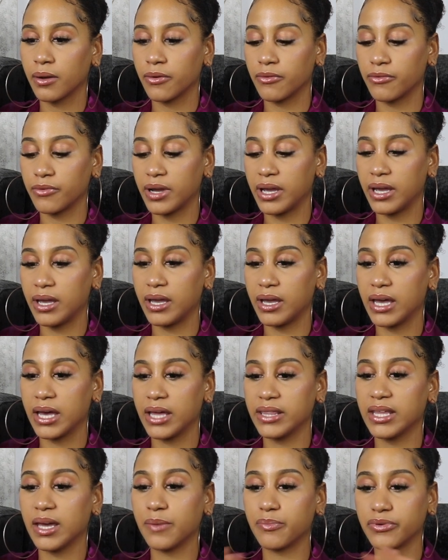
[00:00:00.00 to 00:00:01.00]
Right?
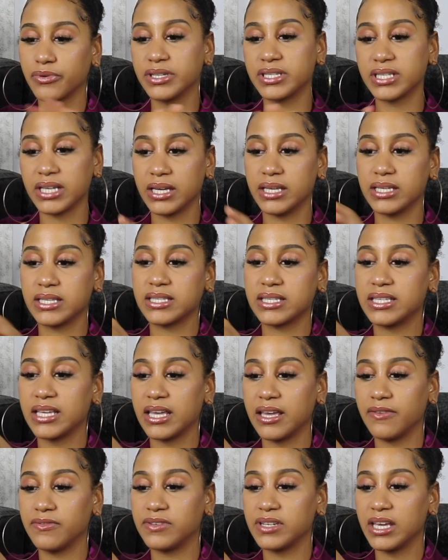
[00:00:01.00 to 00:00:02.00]
And that preset is
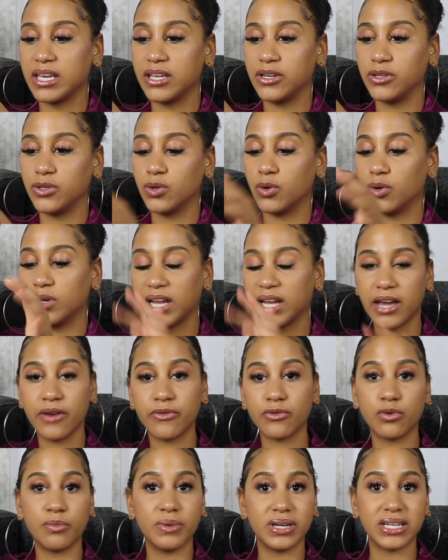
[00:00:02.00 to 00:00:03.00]
saved in your
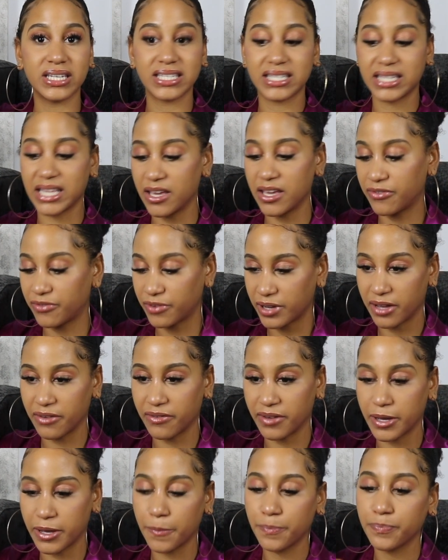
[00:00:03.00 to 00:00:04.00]
Lightroom and is there
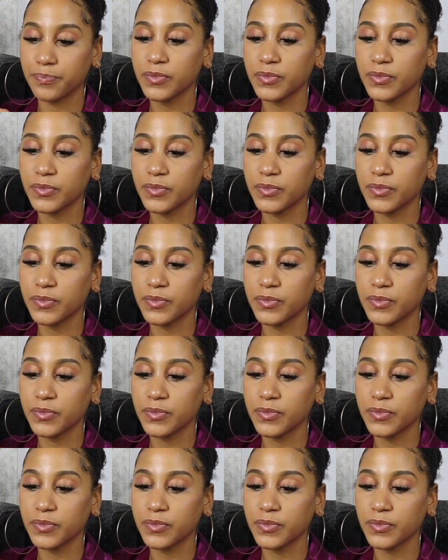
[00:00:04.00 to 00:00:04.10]
forever.